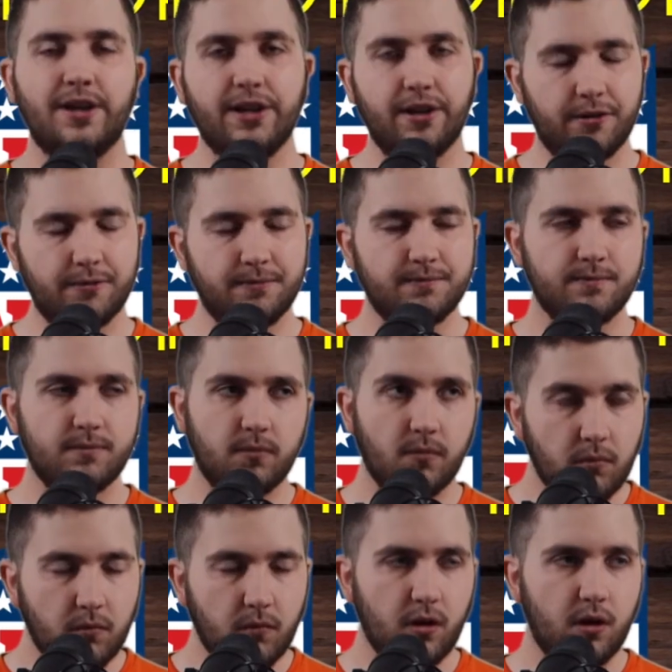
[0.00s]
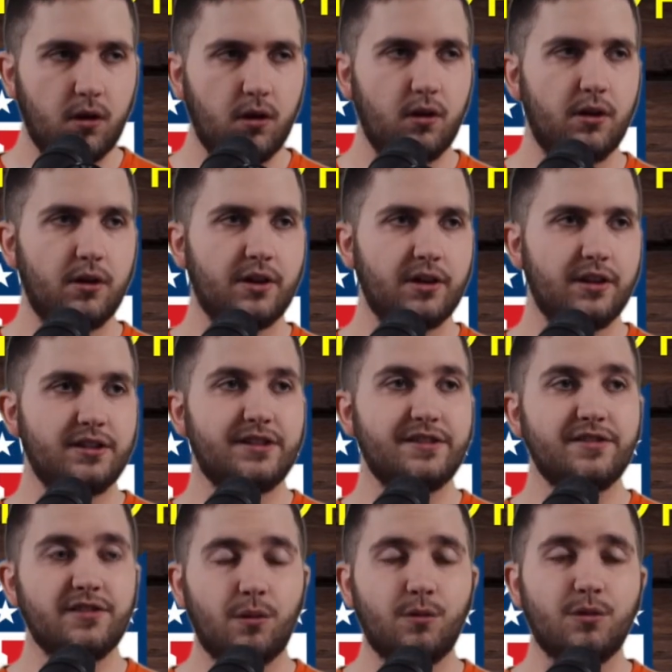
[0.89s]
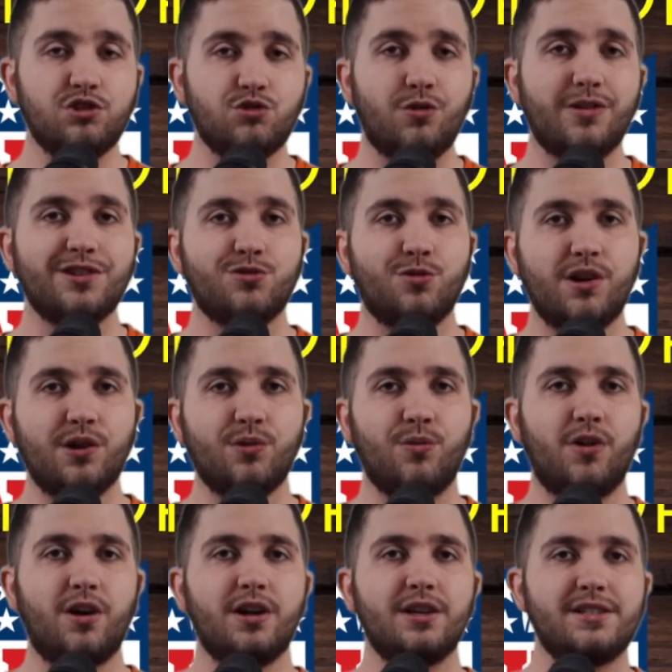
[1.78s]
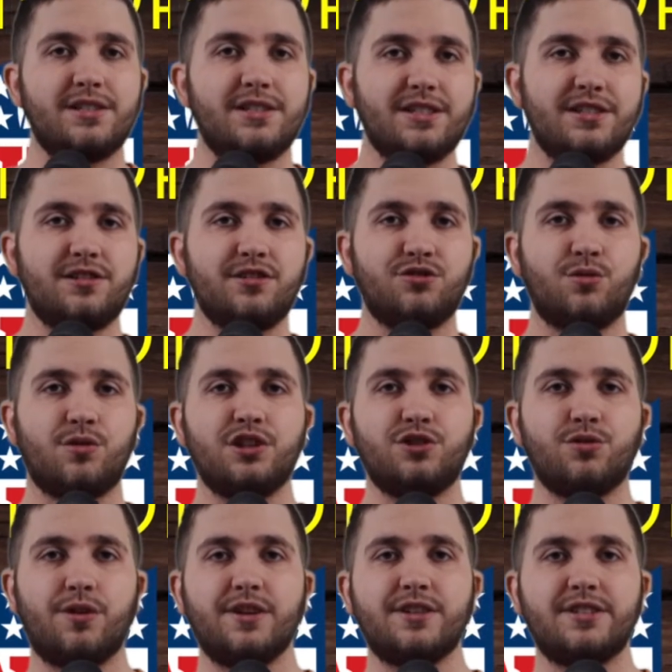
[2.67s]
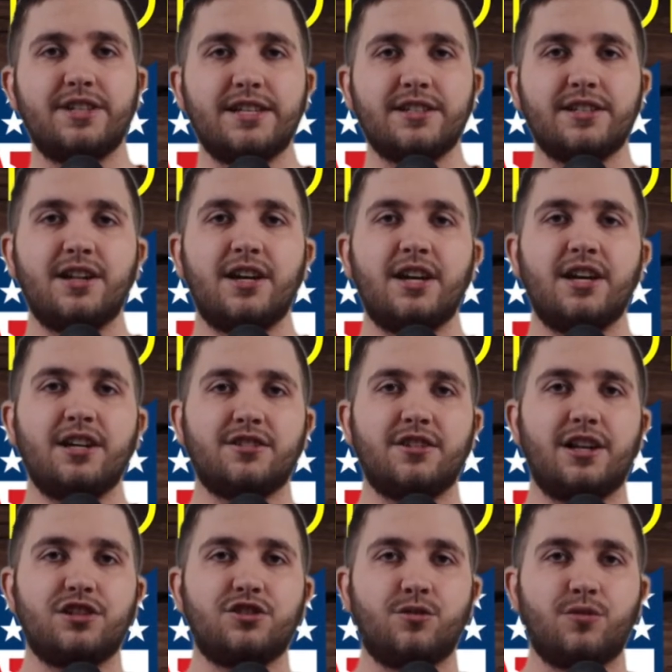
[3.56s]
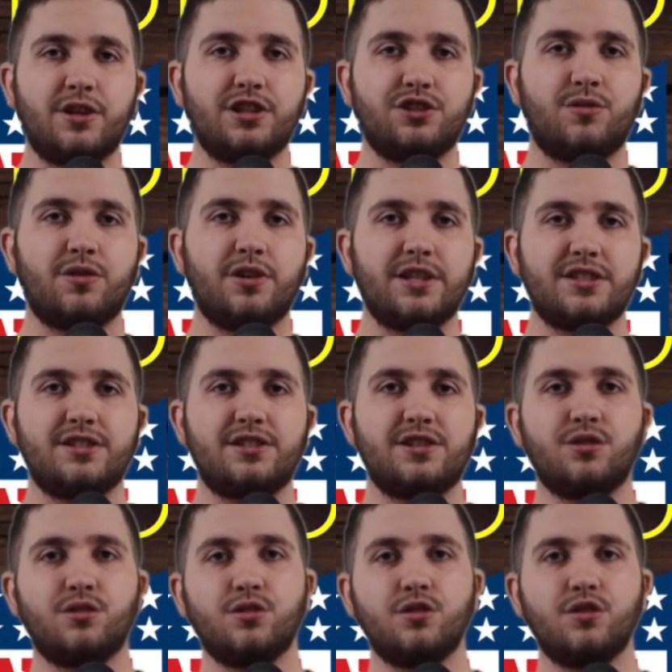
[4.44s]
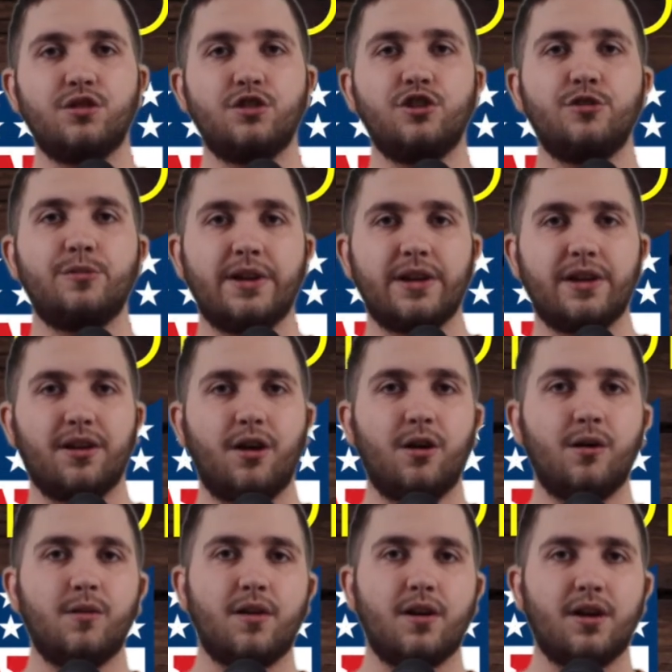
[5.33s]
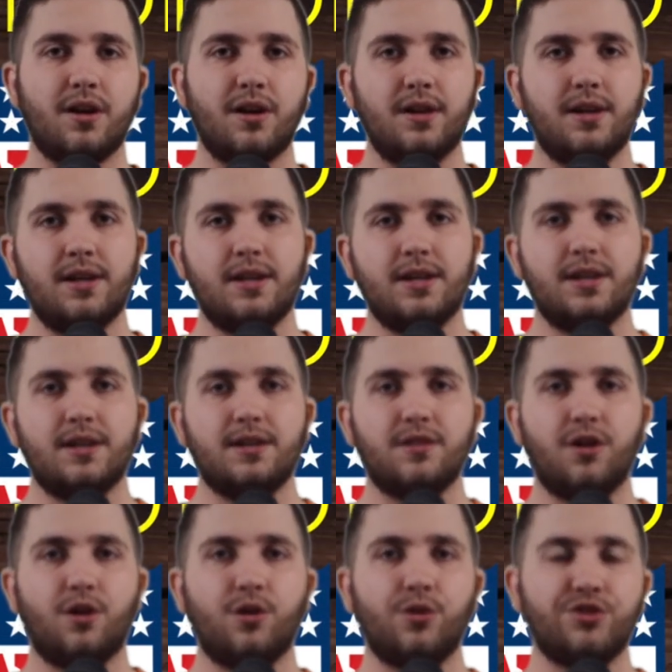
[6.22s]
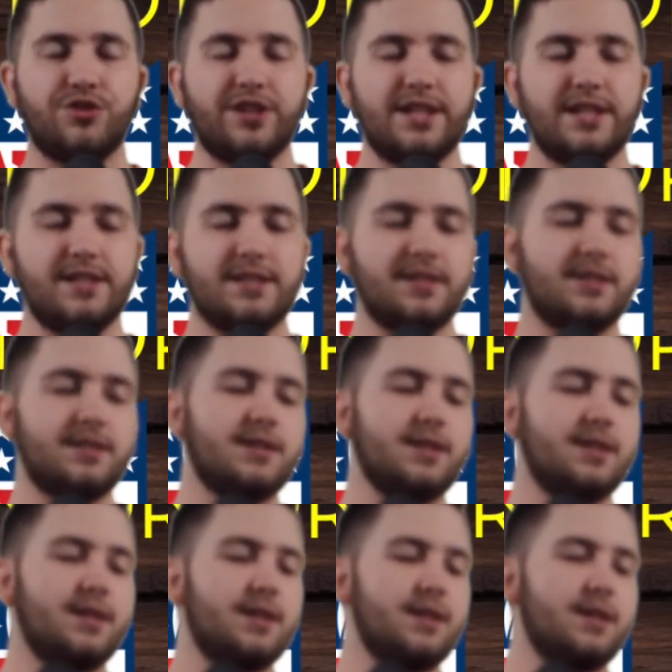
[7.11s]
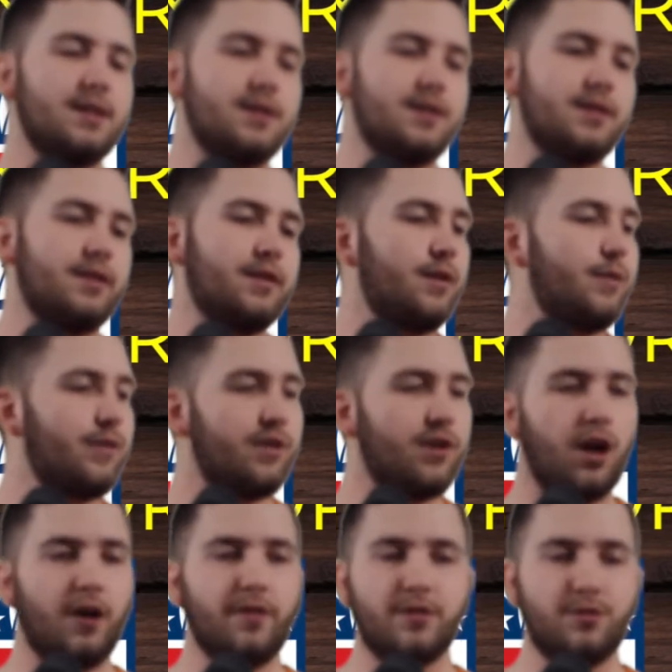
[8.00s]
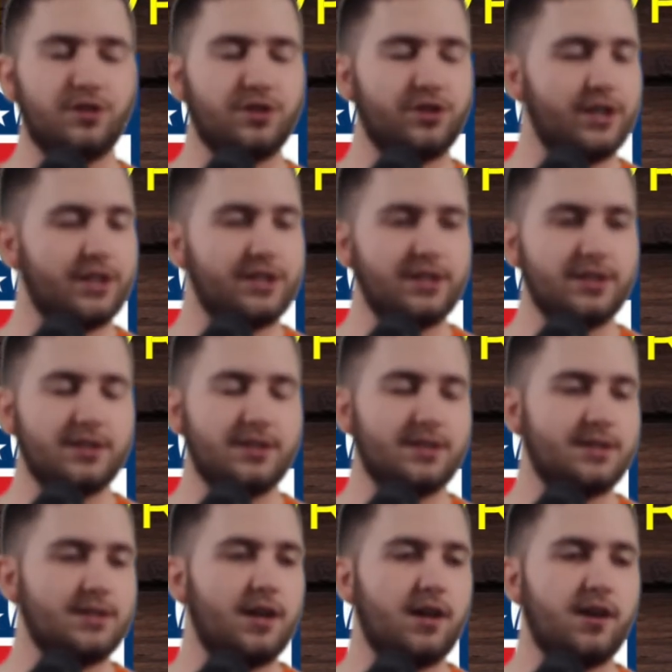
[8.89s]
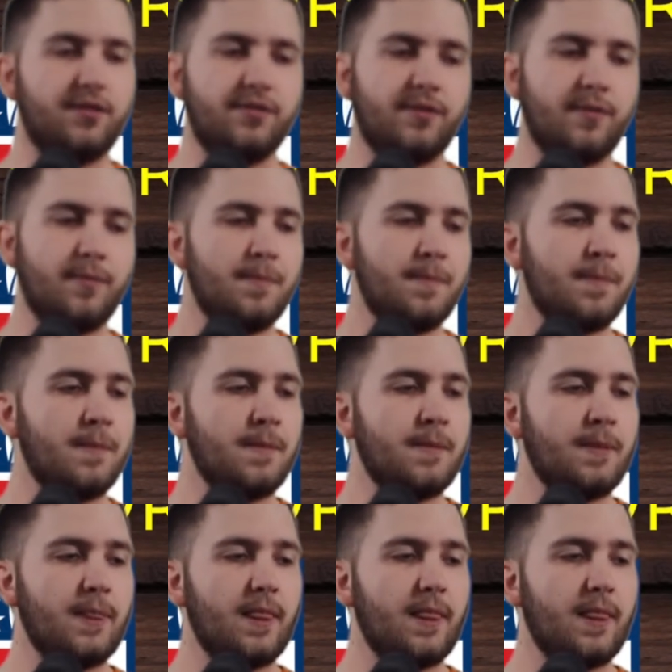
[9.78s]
Go figure. Because even though we're in 2021, this is the 2020 season, so that 2020 is still looming over the whole season, you know, with COVID restrictions and stuff.